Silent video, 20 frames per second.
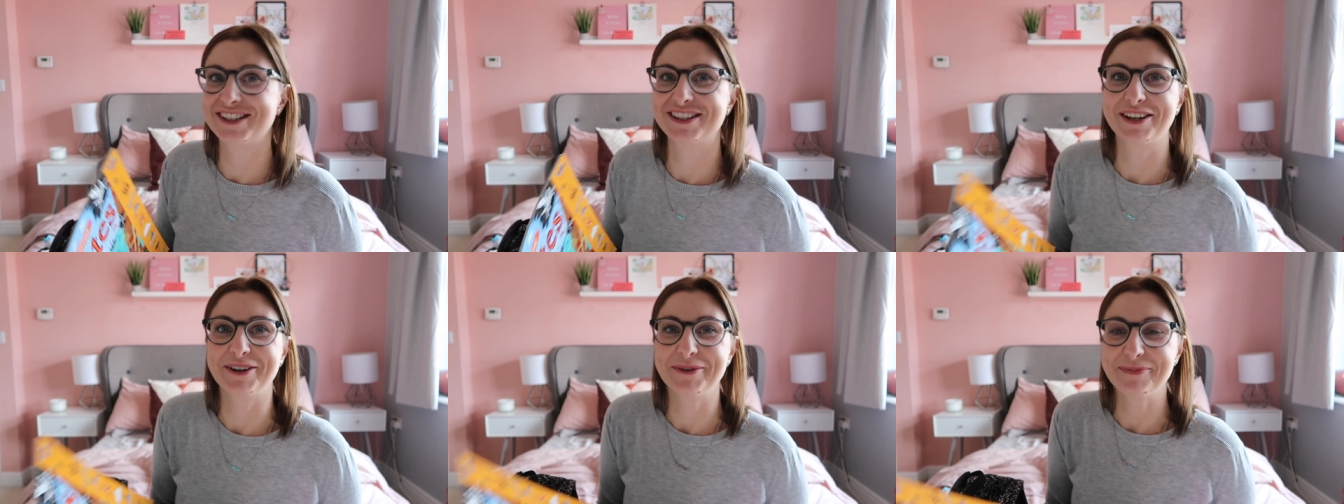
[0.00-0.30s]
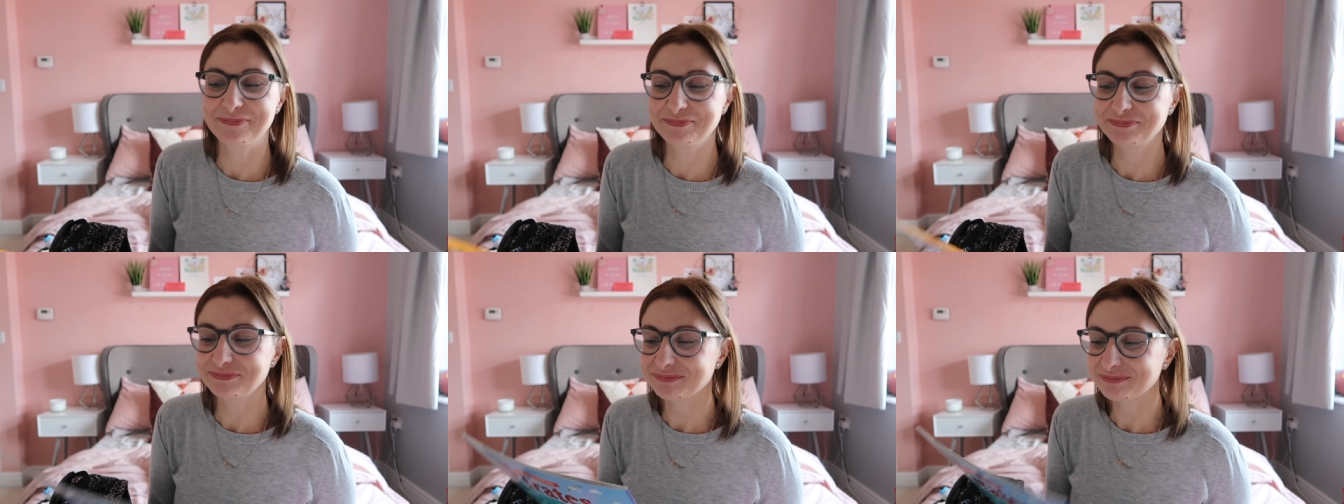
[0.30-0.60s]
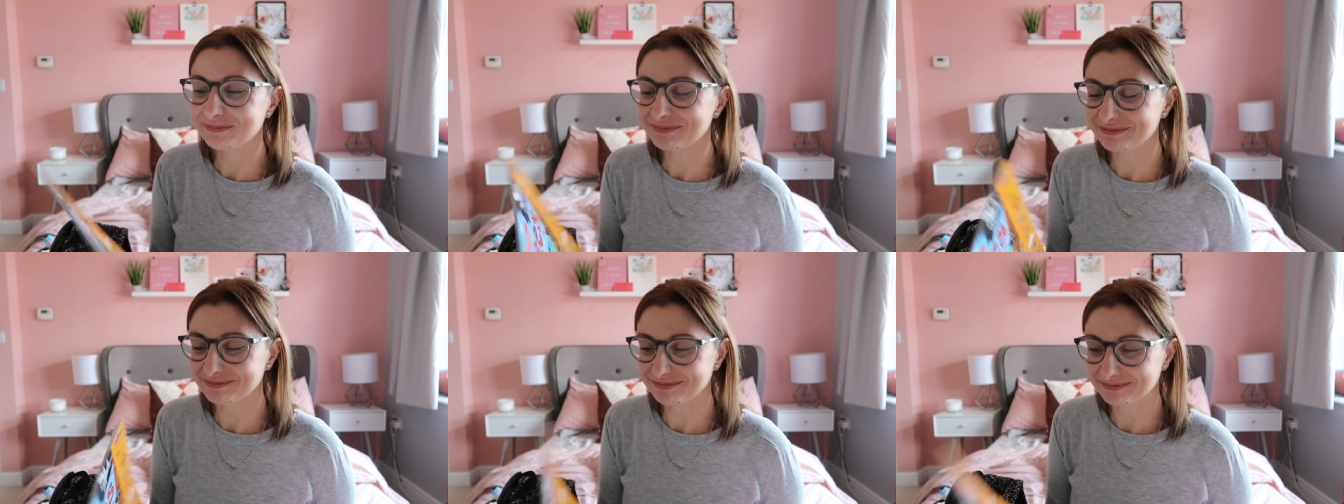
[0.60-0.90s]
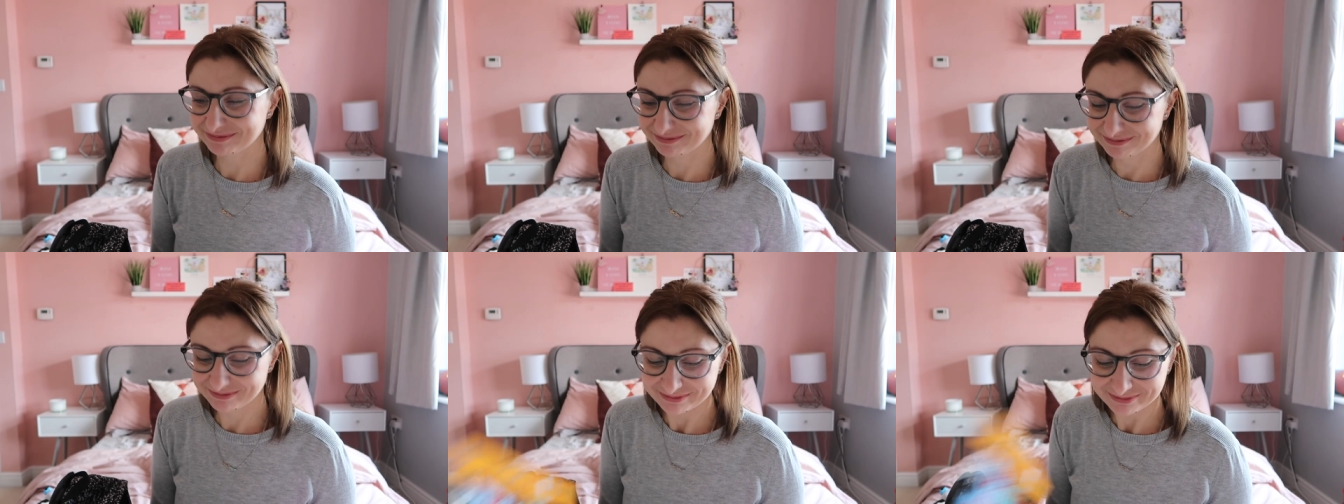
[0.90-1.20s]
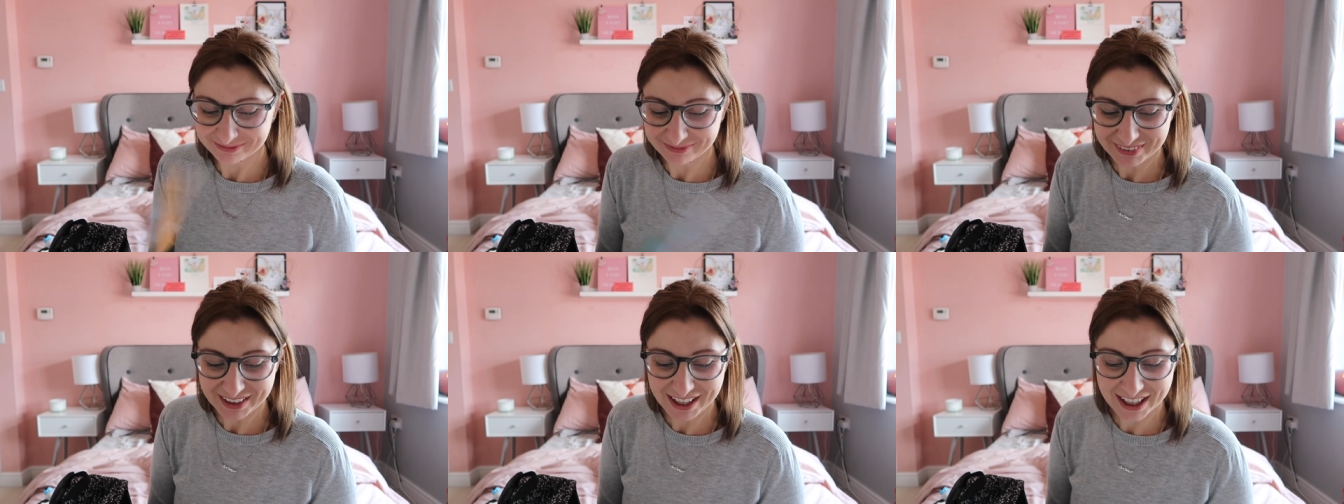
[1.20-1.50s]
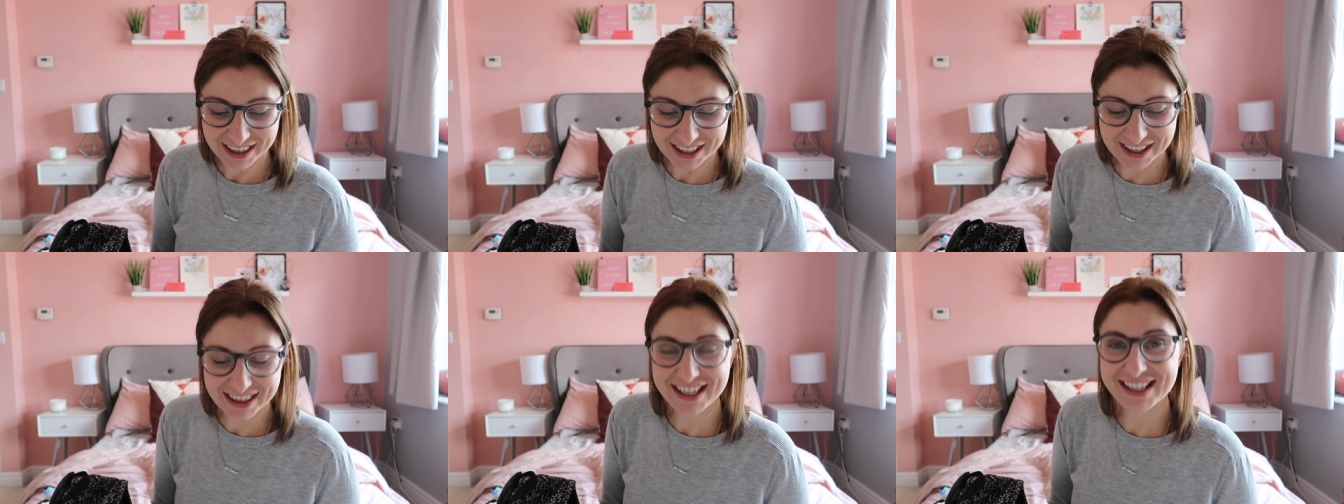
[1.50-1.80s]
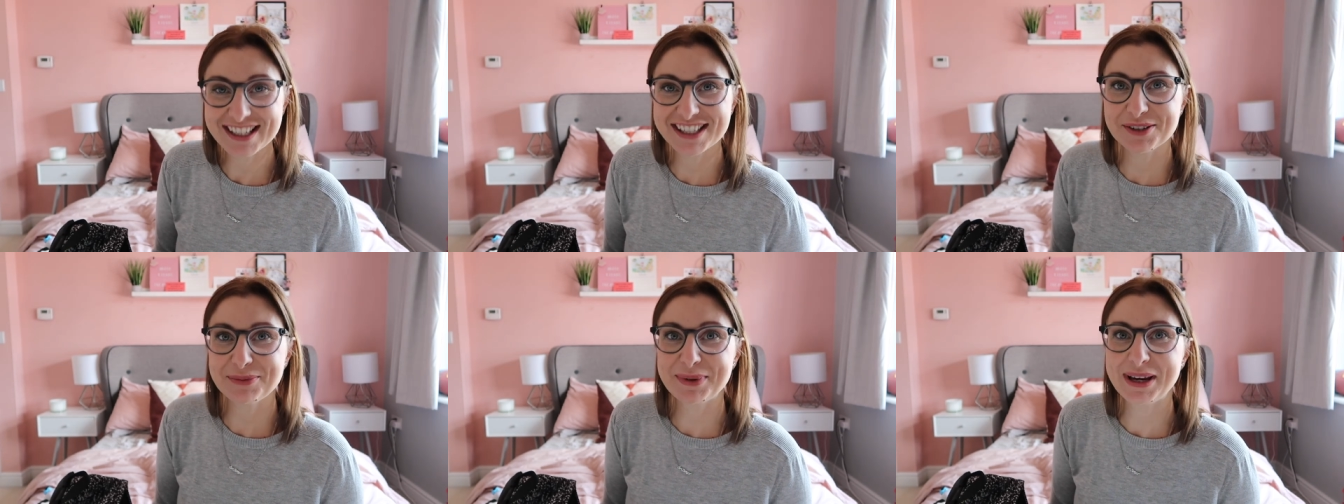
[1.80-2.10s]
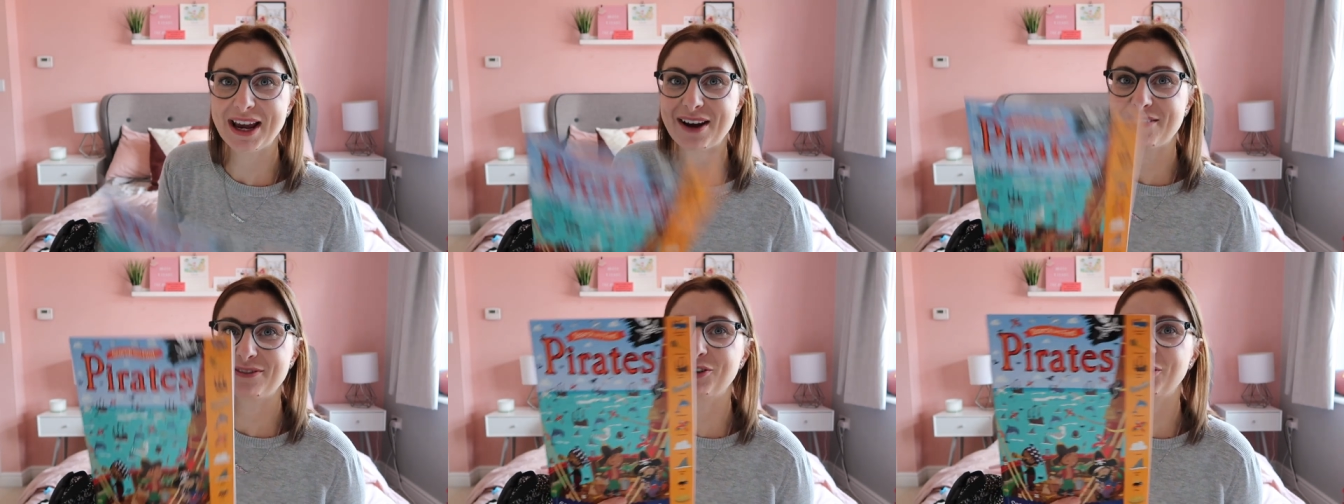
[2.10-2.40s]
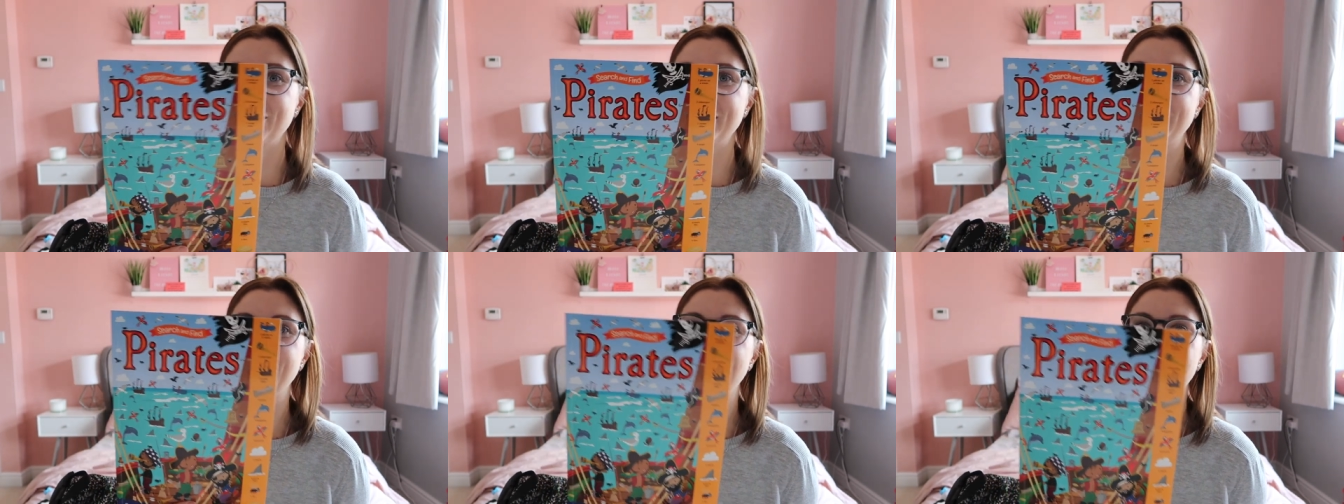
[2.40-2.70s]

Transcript: So the things that we have got in